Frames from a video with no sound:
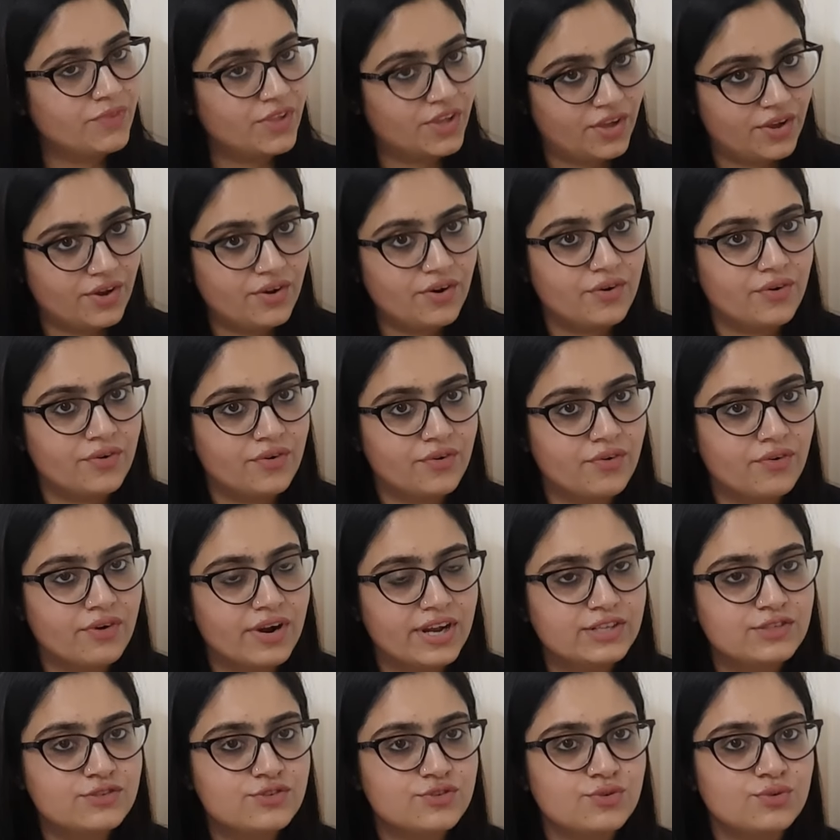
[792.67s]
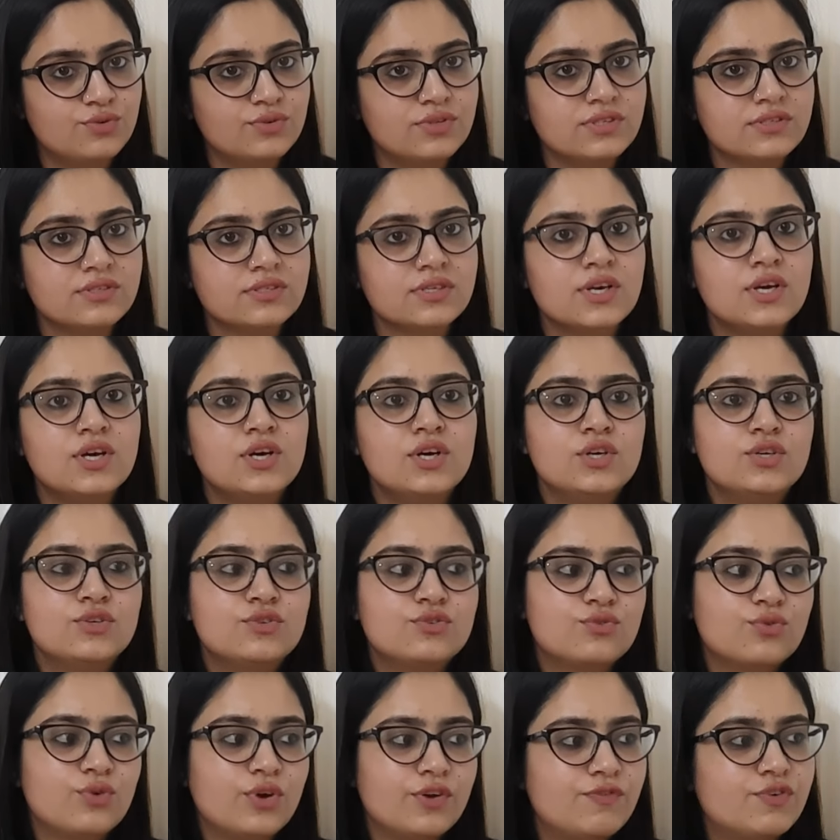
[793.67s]
year, right, students?
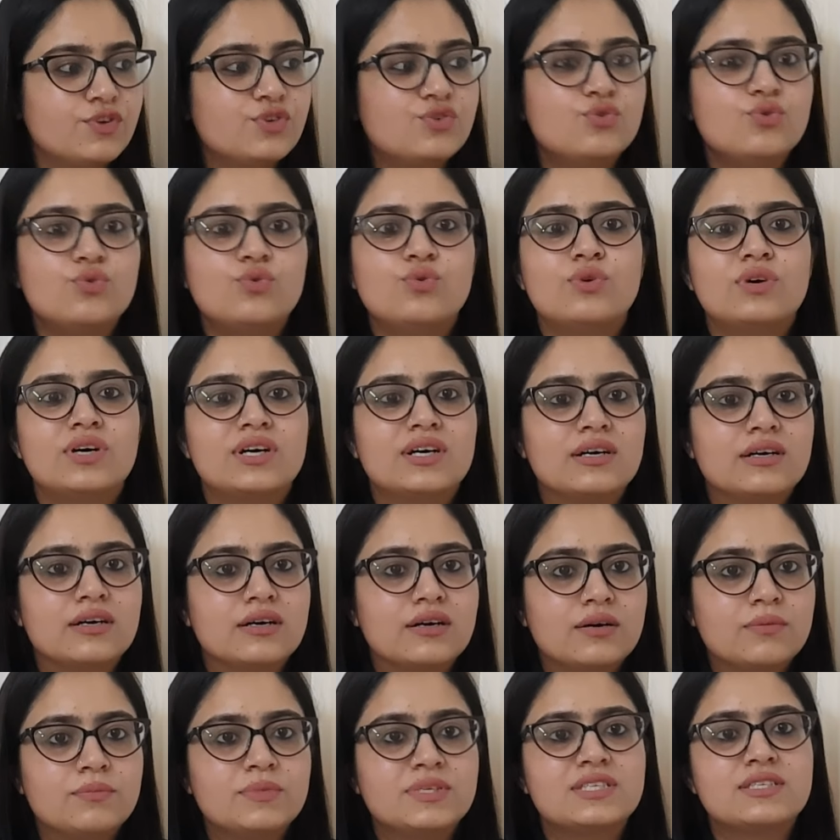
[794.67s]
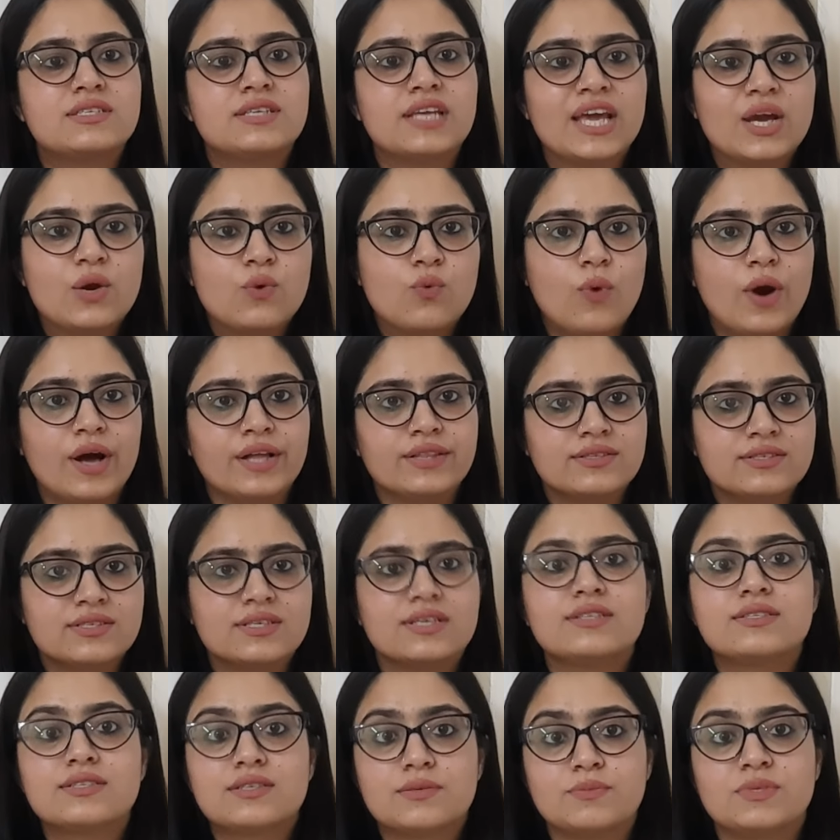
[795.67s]
So if you do a mistake once,
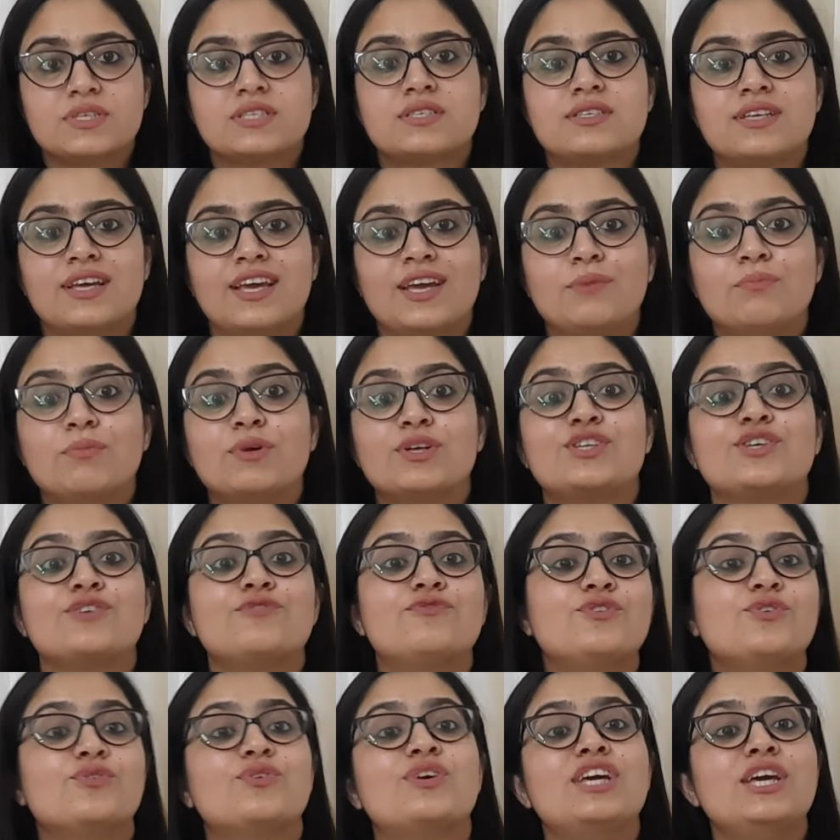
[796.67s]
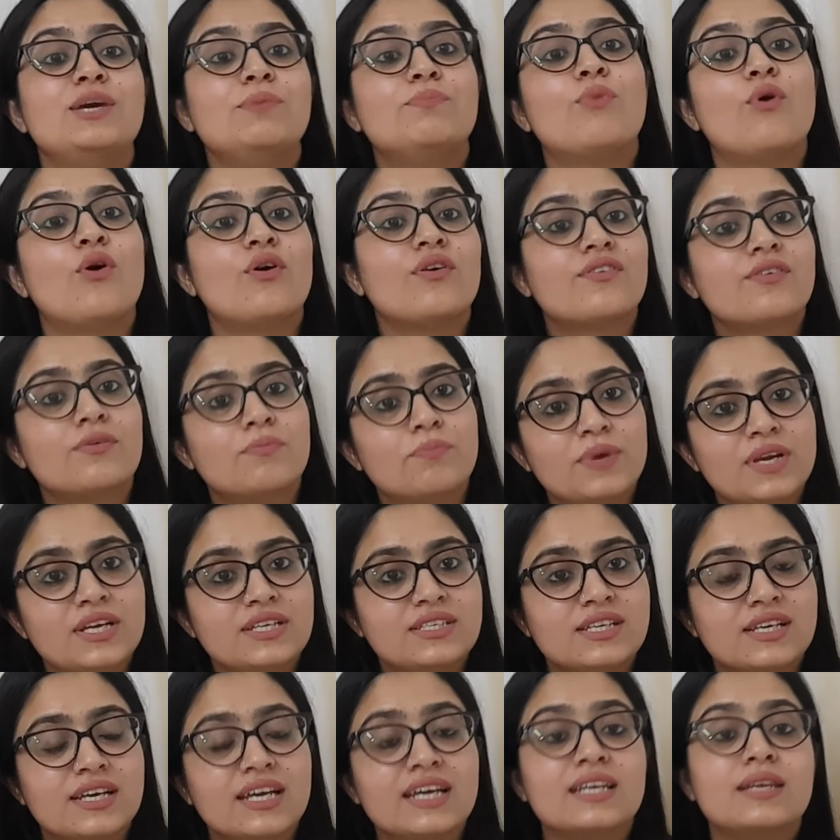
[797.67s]
it's a mistake, but if you keep on
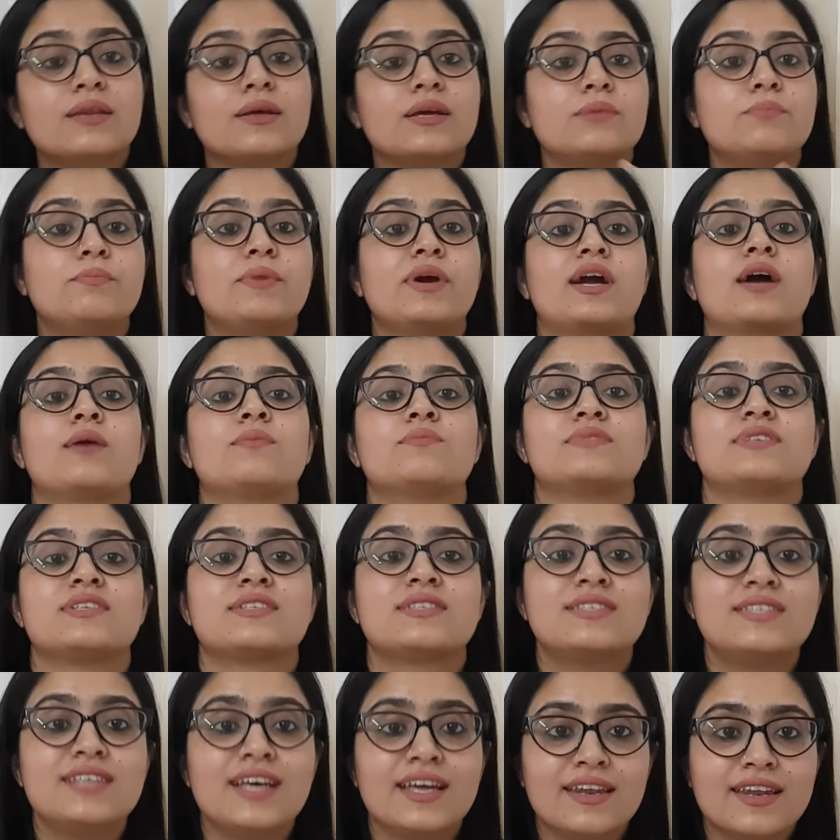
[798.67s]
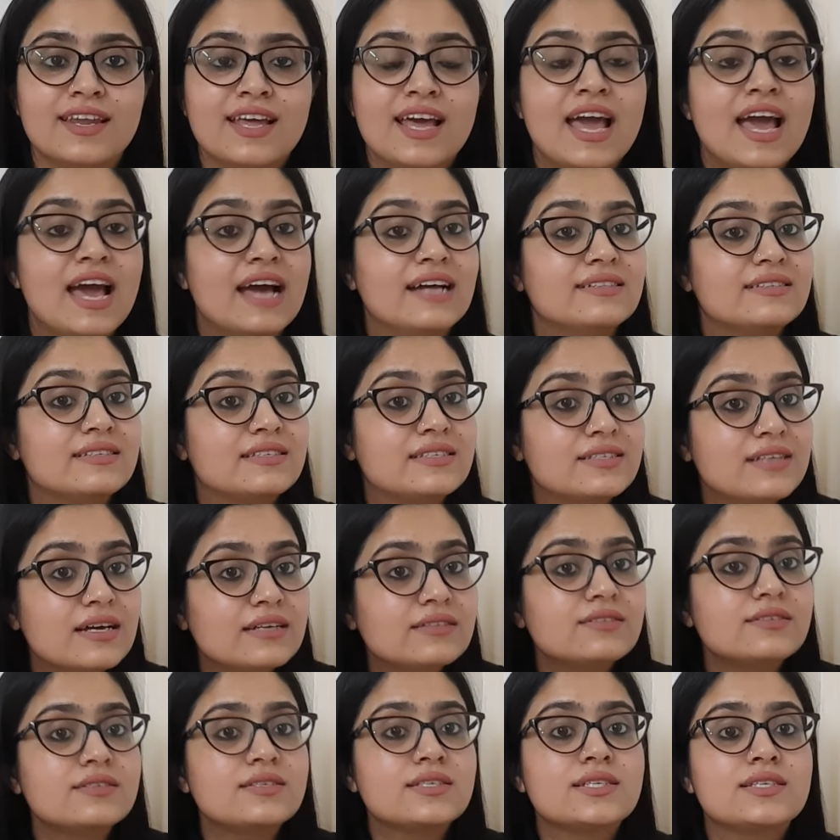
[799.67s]
repeating it, it becomes a sin, and
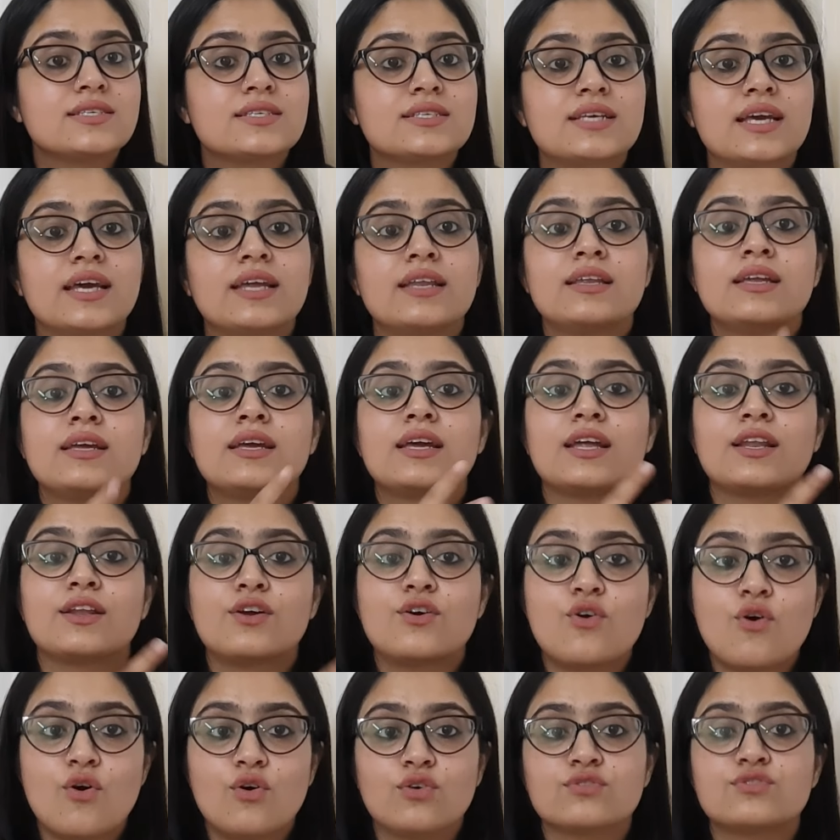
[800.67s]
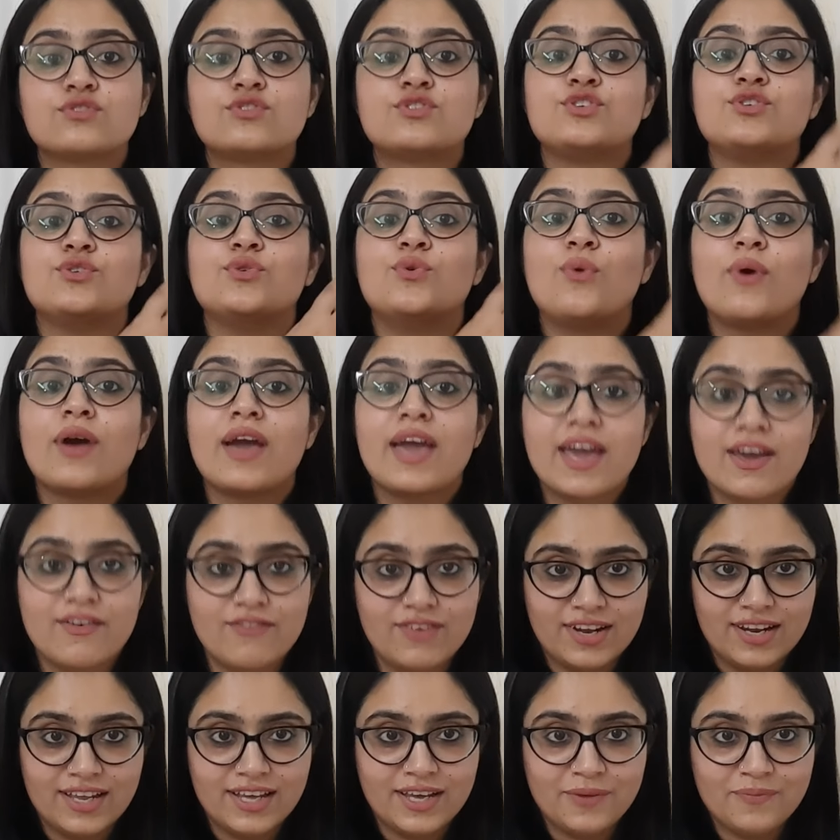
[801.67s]
such sin can cost you
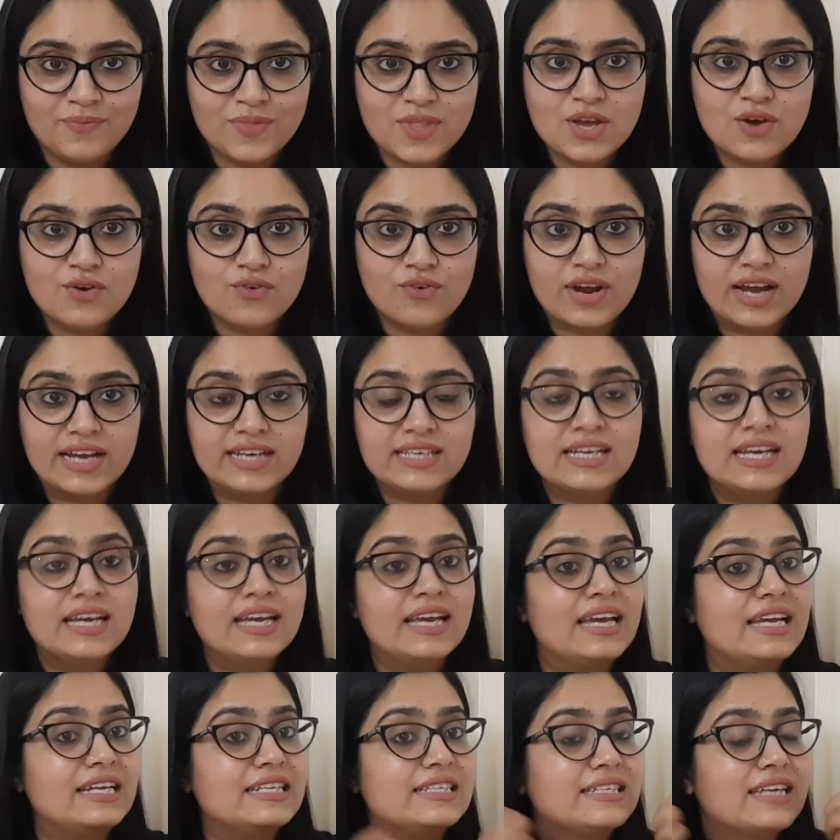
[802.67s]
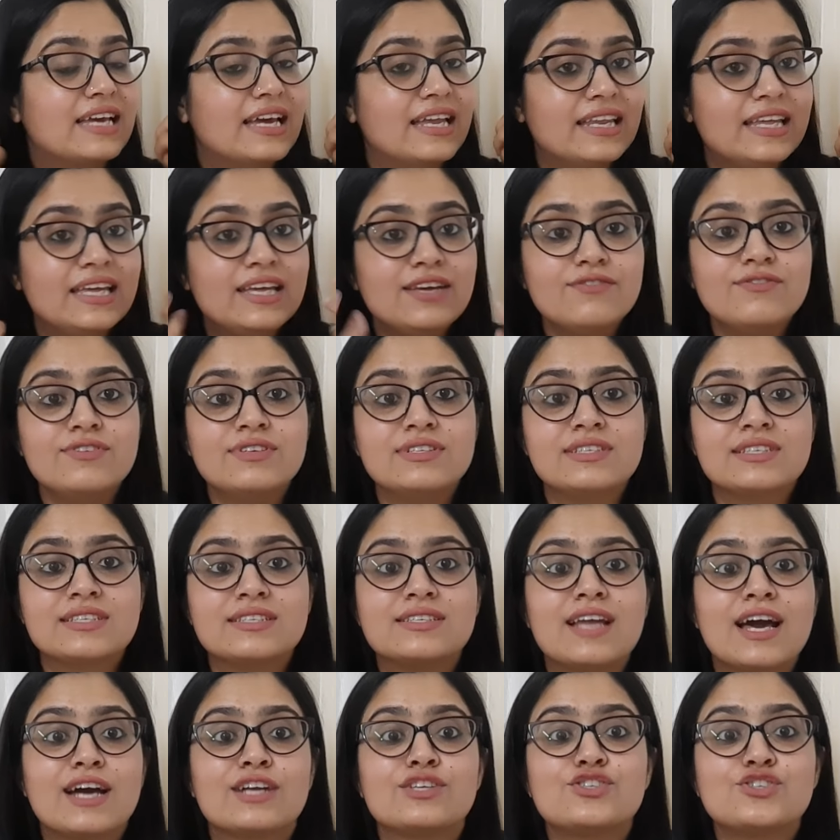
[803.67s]
heavily, right? It can even
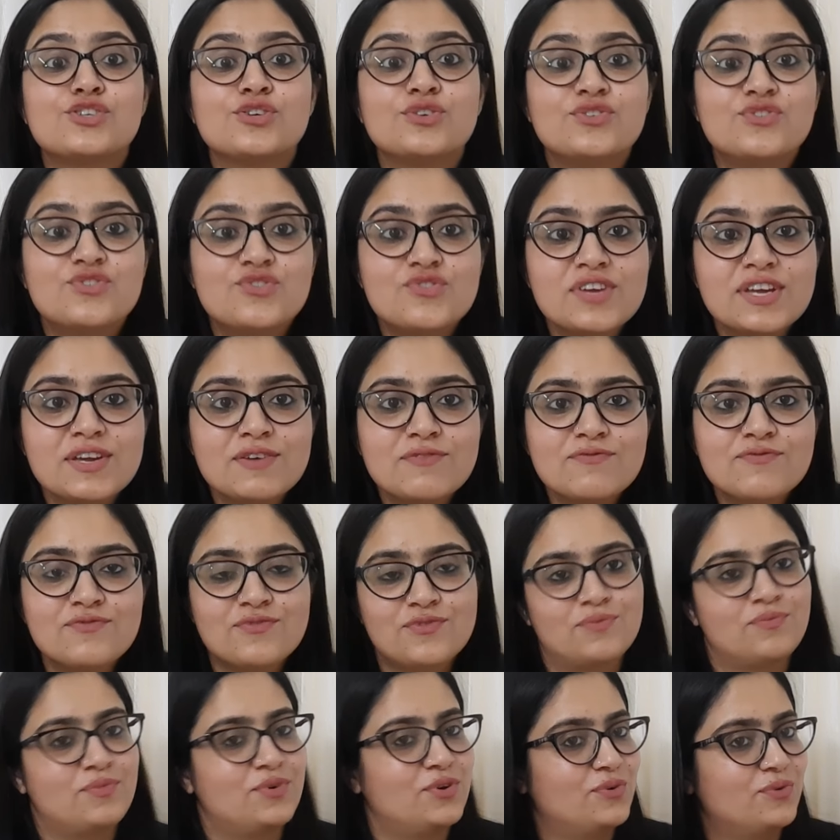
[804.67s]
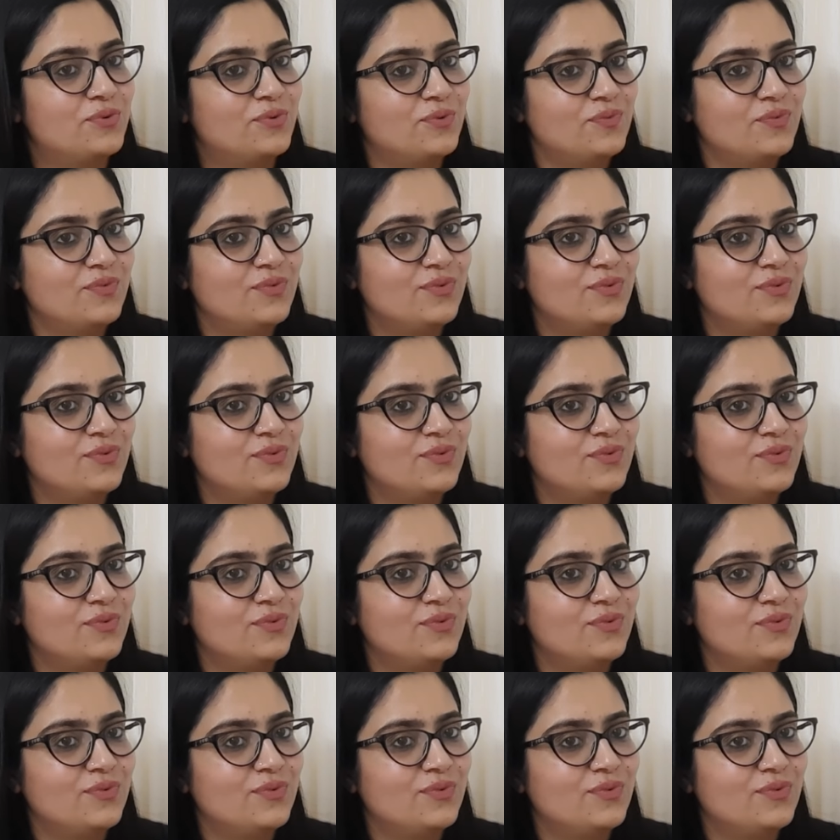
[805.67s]
snatch your dream from you